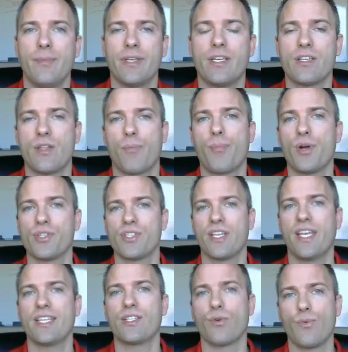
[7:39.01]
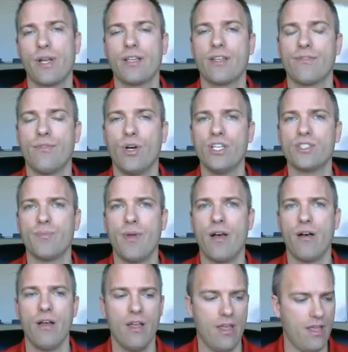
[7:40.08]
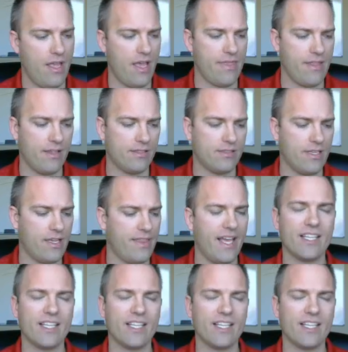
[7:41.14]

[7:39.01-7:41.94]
because the person gets a ringless voicemail and they said,